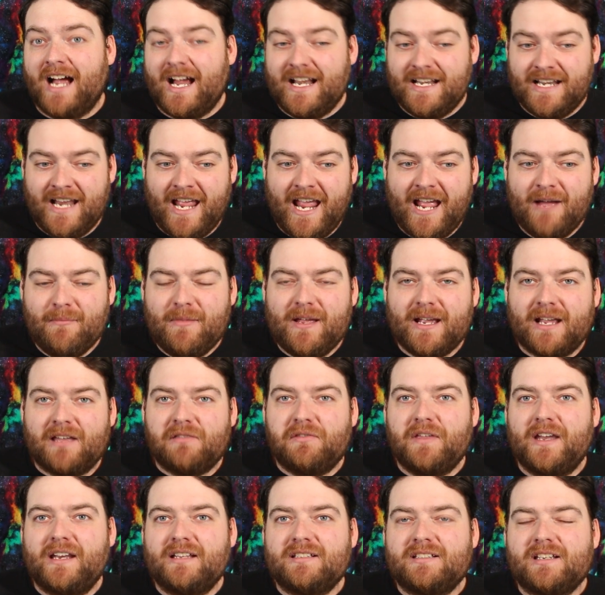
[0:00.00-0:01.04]
dynamic
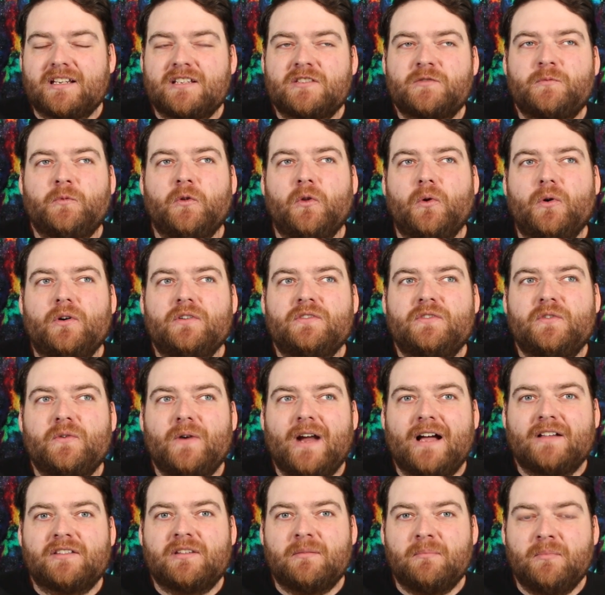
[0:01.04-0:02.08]
that is explored
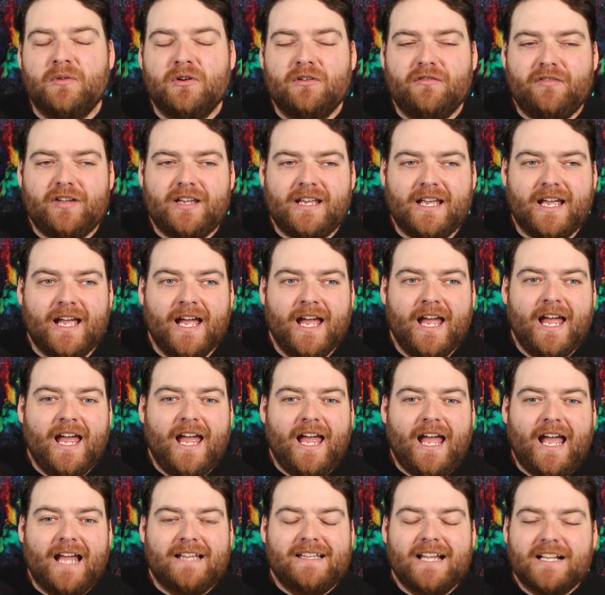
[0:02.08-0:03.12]
throughout the movie
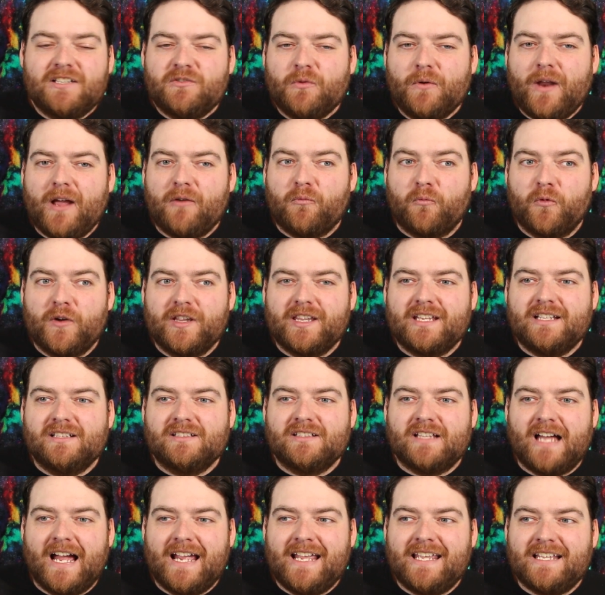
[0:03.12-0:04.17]
and that's what i really
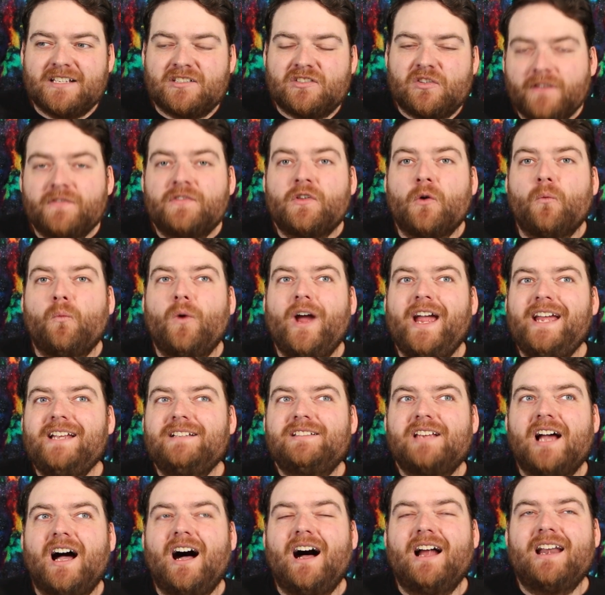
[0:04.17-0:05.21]
like is the way
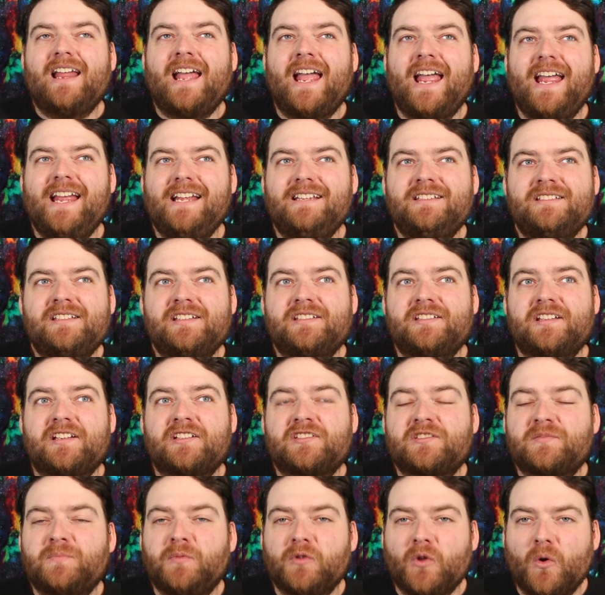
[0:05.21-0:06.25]
todd haynes is
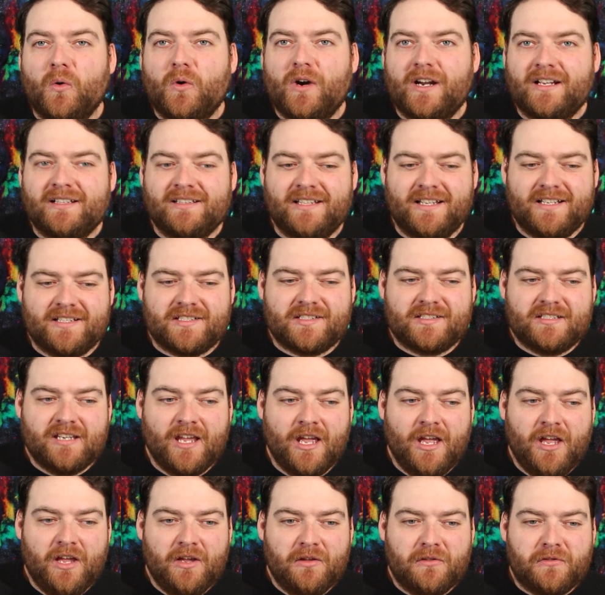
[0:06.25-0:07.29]
exploring this
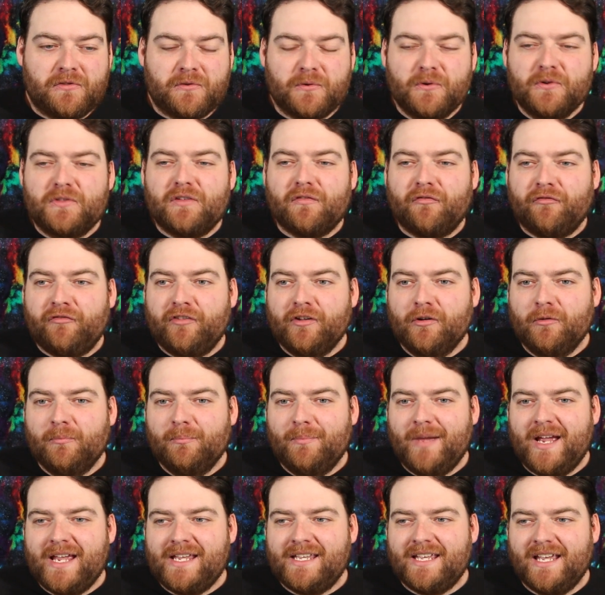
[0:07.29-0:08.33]
through the
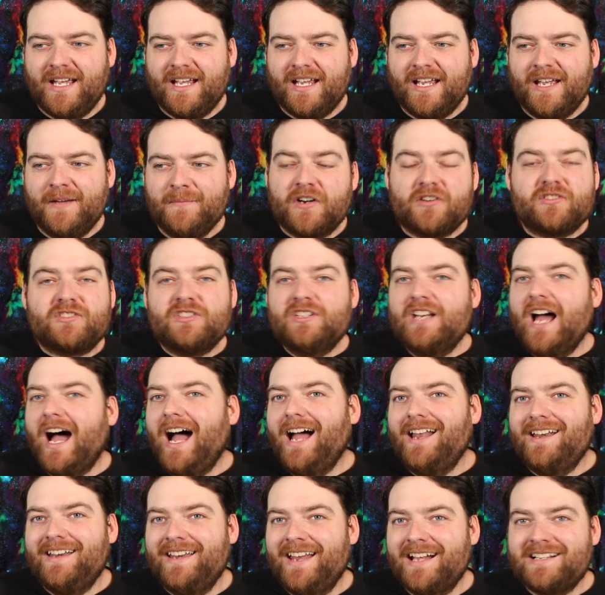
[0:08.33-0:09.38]
filmmaking, there's
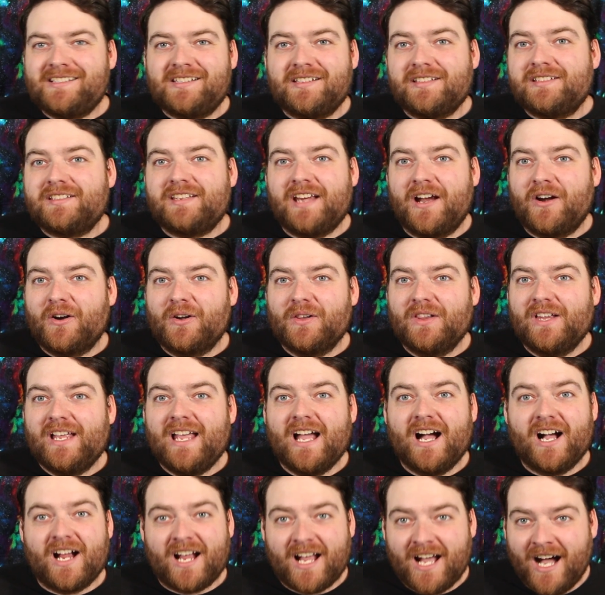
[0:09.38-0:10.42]
not necessarily
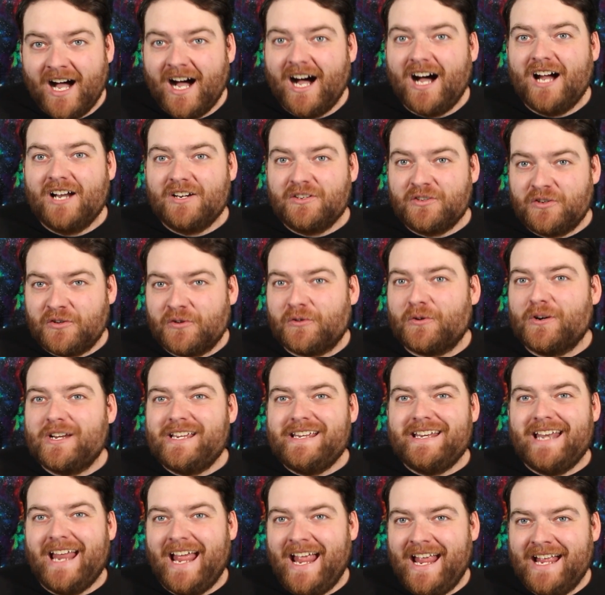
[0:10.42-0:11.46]
a
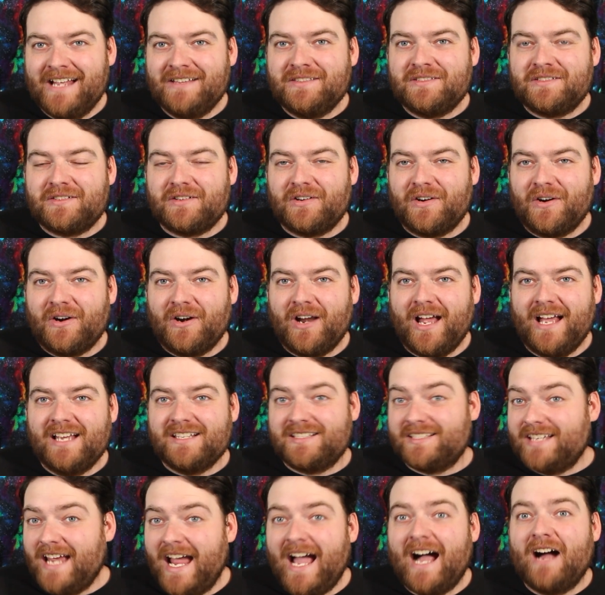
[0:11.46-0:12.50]
concrete answer
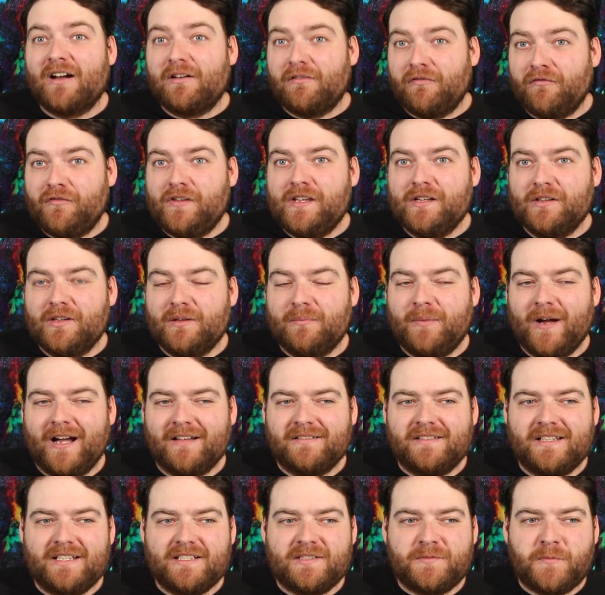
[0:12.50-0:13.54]
as to how to feel
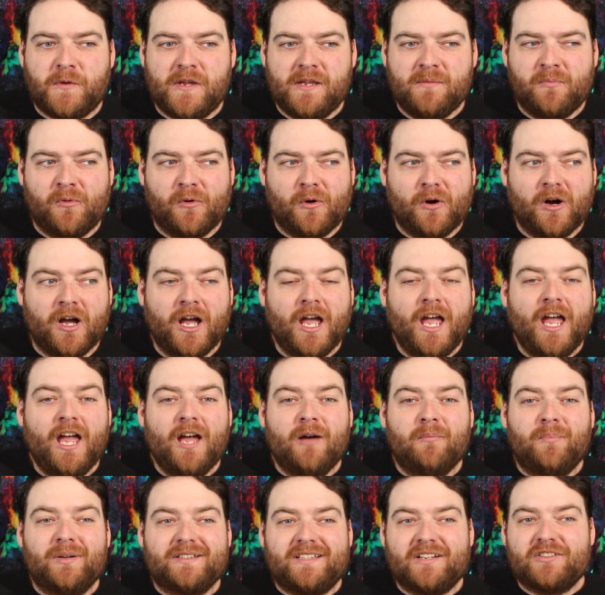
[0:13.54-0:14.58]
about these people
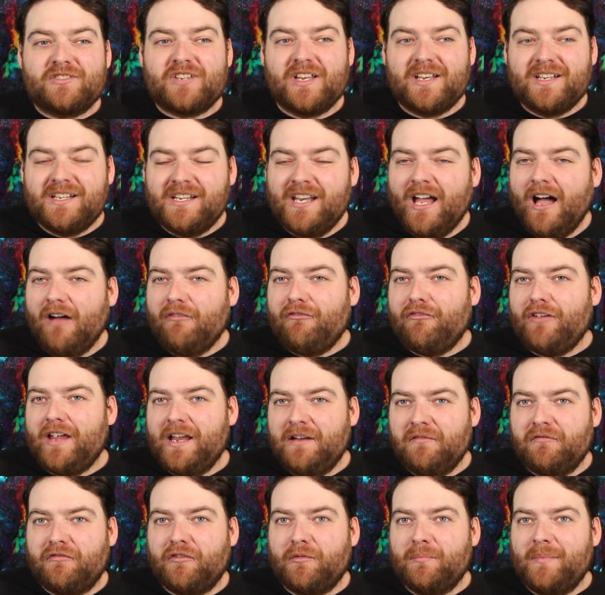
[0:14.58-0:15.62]
but there's enough
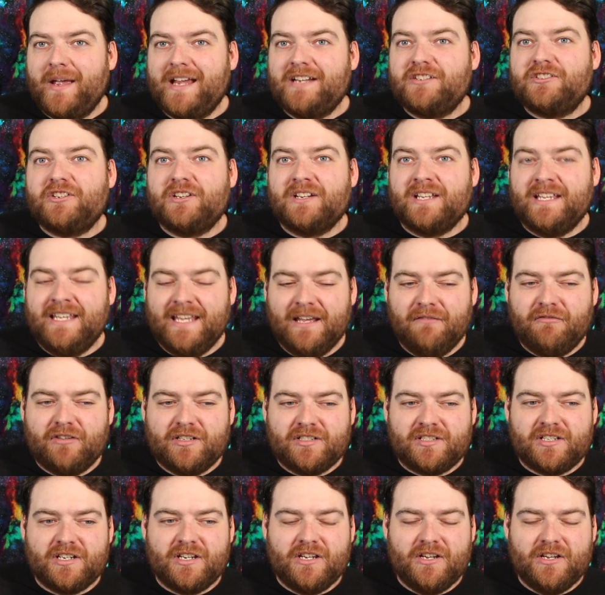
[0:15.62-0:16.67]
information
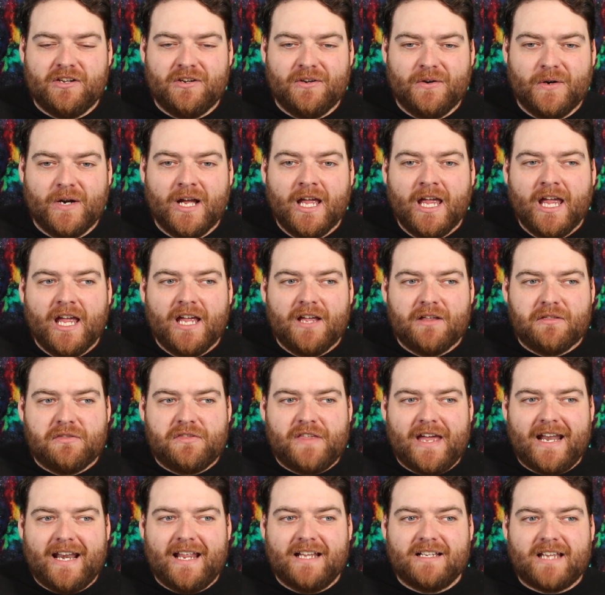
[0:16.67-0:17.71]
given to you
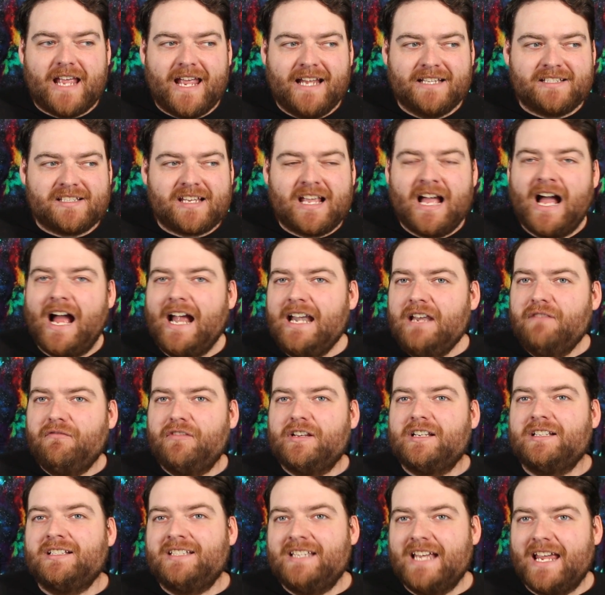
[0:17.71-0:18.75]
that it it's kind of
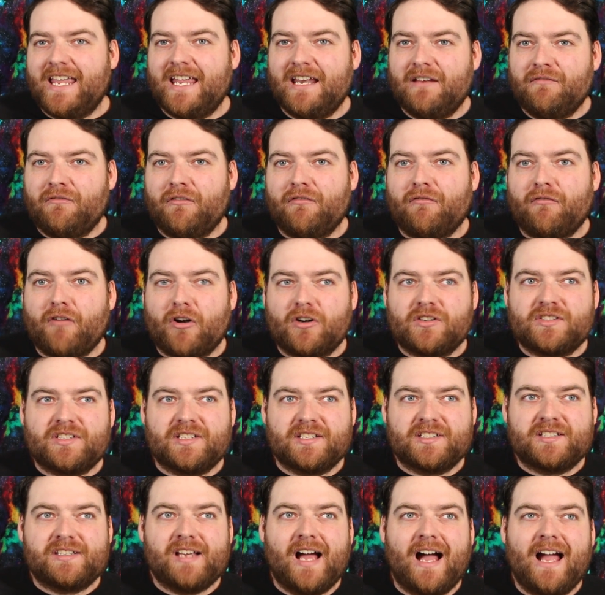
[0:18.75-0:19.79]
indicative of our
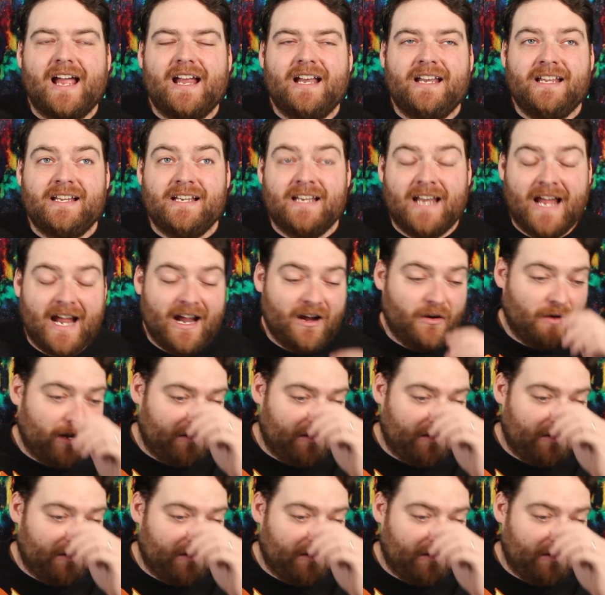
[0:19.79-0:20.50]
society now.